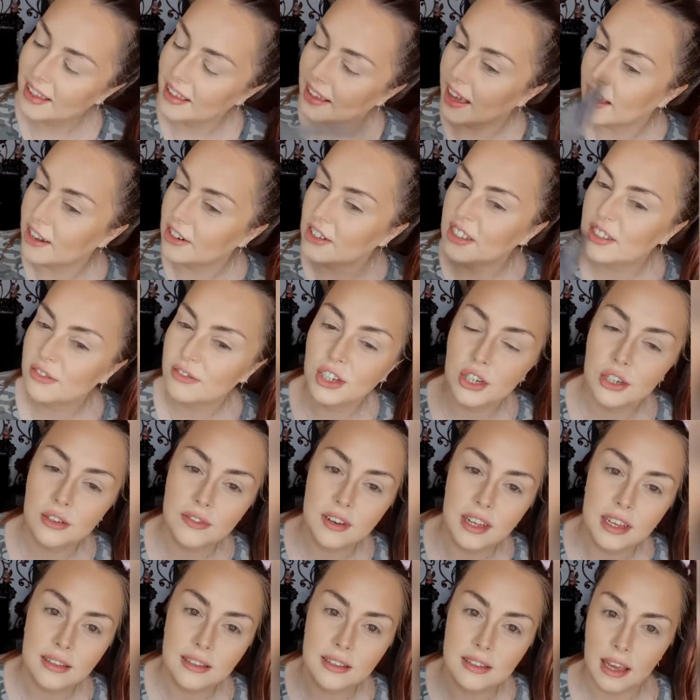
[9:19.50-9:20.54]
Yeah, just to
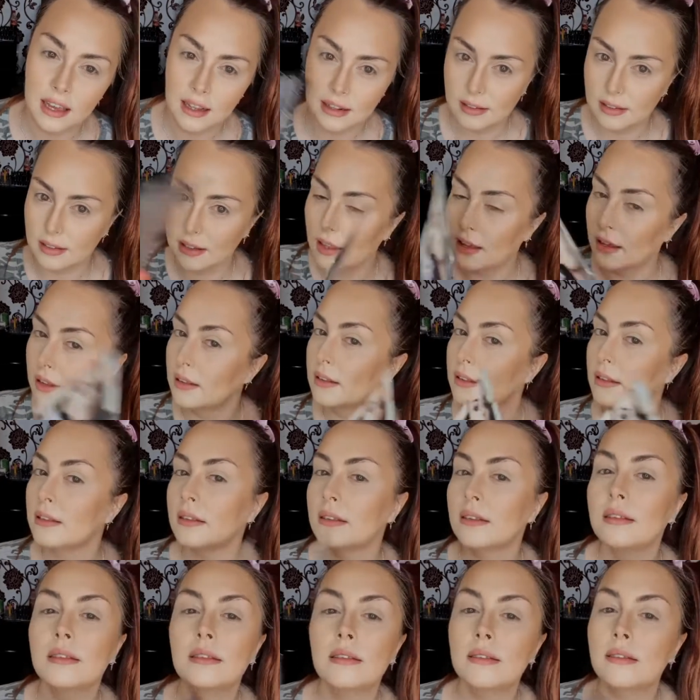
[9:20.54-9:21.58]
rejuvenate the skin, so.
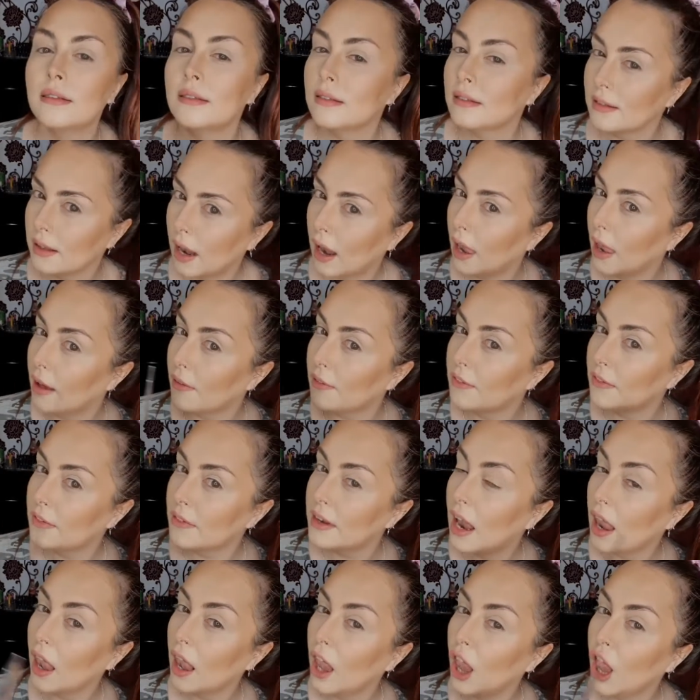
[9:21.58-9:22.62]

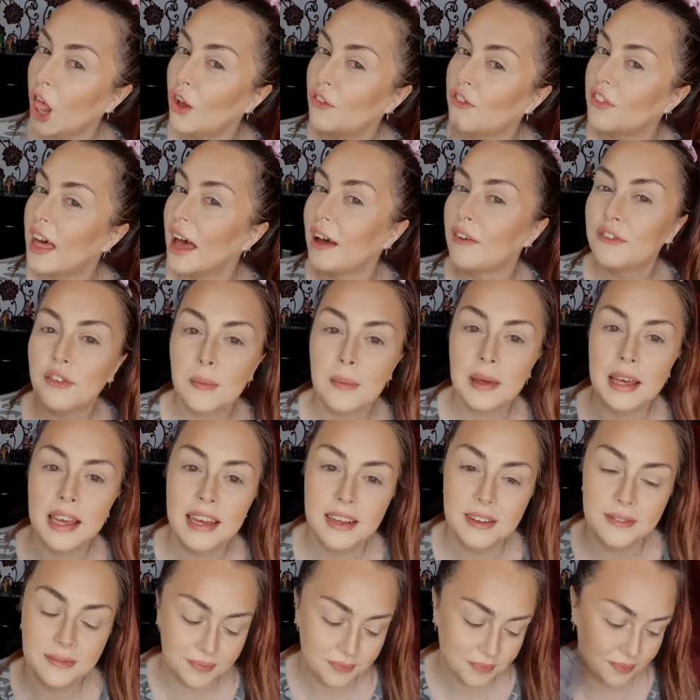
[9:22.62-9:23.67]
Love that for
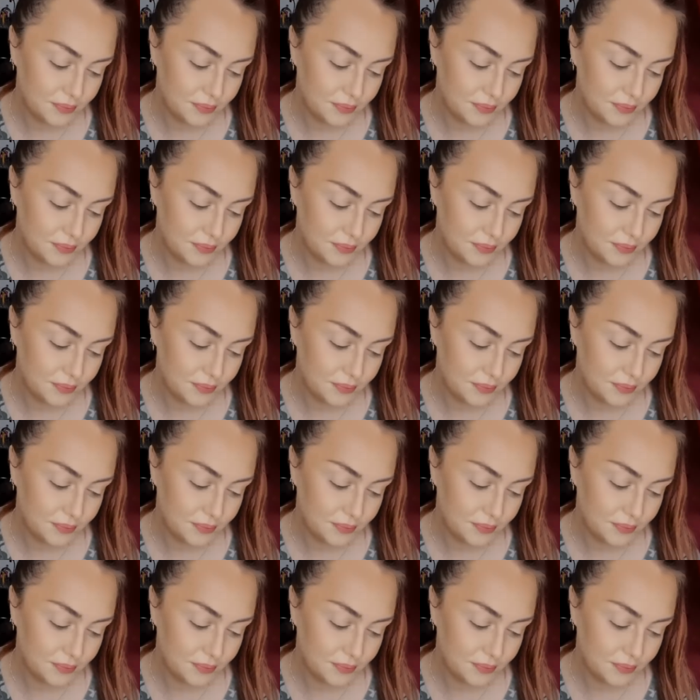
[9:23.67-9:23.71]
me.